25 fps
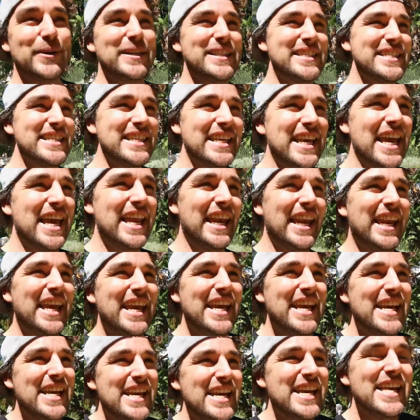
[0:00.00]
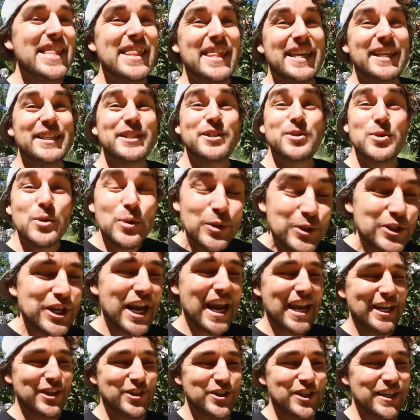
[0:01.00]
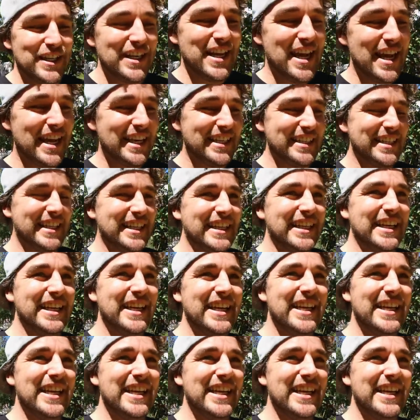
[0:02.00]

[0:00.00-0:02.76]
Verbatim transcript: once again, things do change at night.